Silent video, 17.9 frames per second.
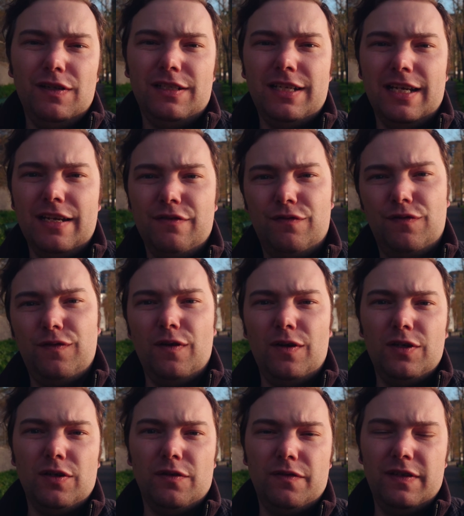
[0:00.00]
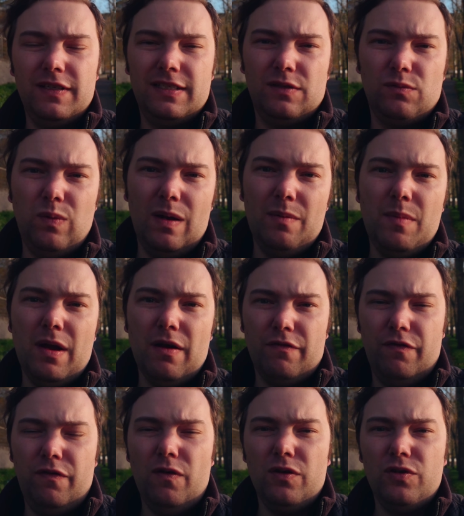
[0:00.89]
filter in front of his 1
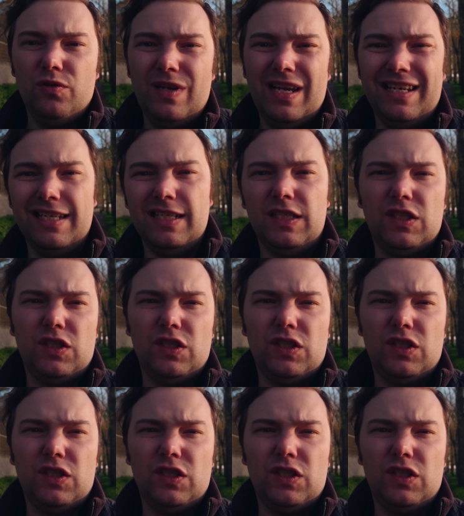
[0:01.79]
Mark IV to get